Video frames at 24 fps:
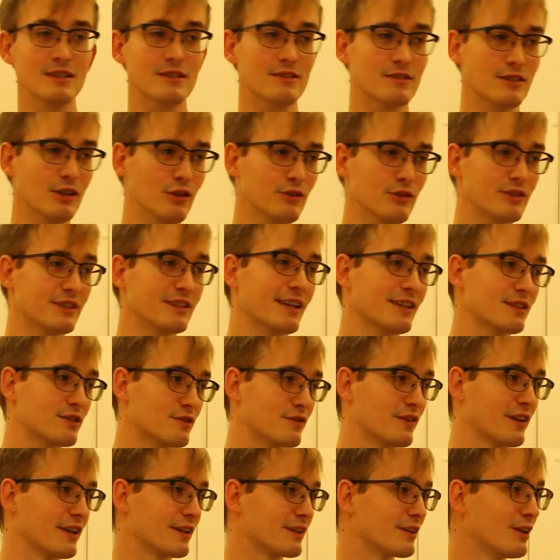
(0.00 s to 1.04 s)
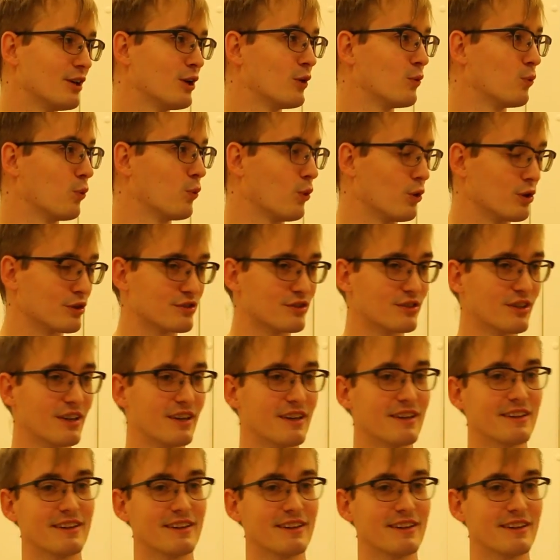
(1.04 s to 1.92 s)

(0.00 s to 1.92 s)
So the next thing was